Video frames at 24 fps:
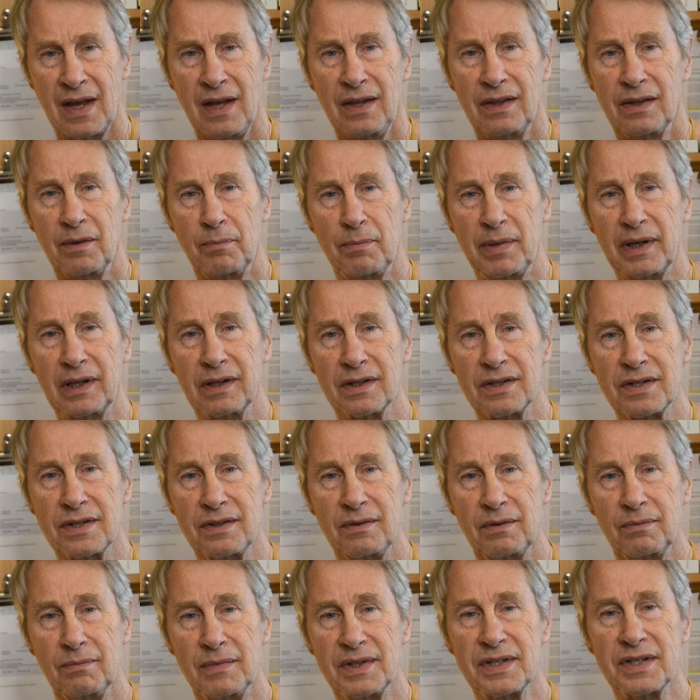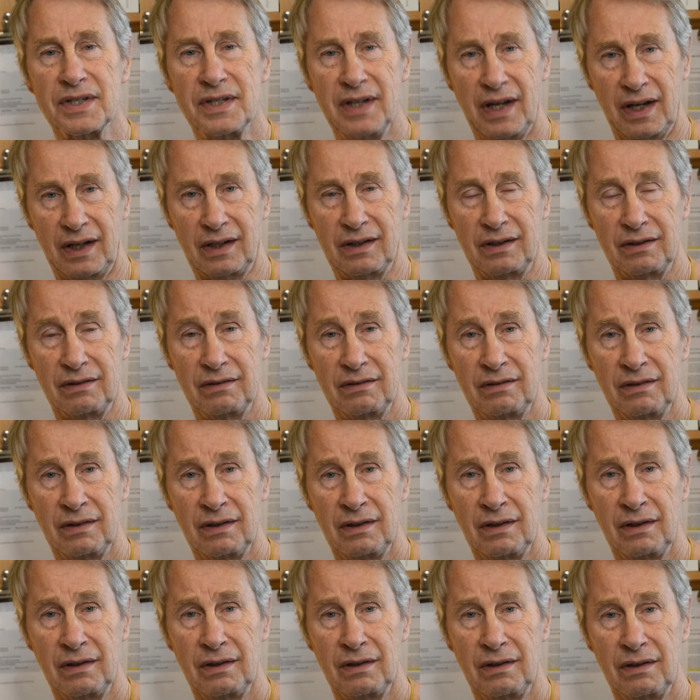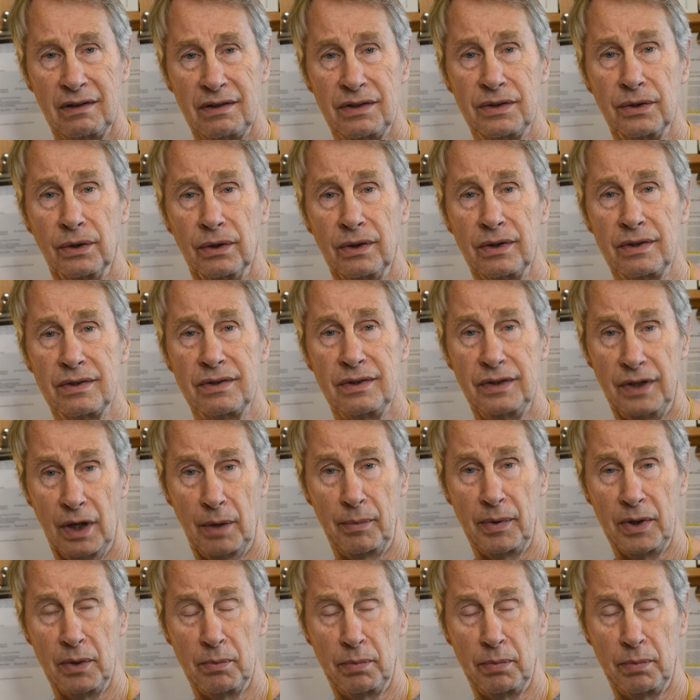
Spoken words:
The biggest mistake George W.